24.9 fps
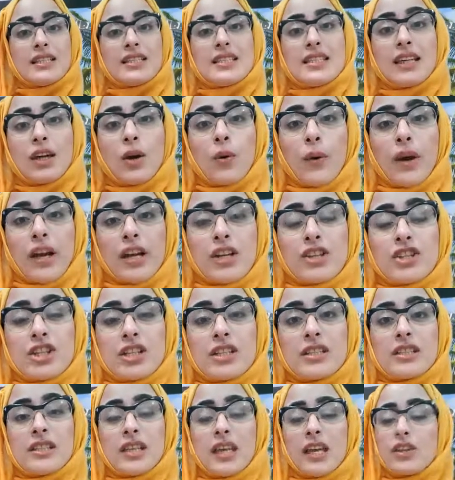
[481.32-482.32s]
is
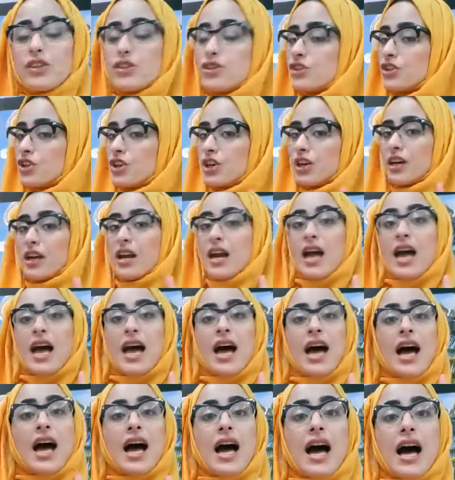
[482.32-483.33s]
equation, teacher?
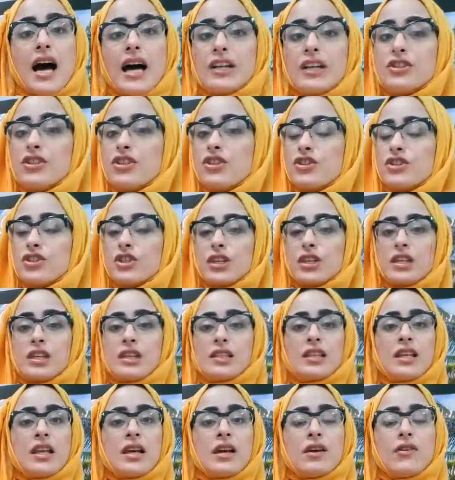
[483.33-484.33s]

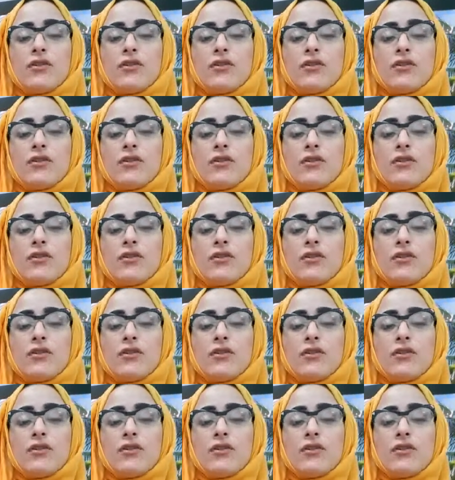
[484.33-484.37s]
Addition,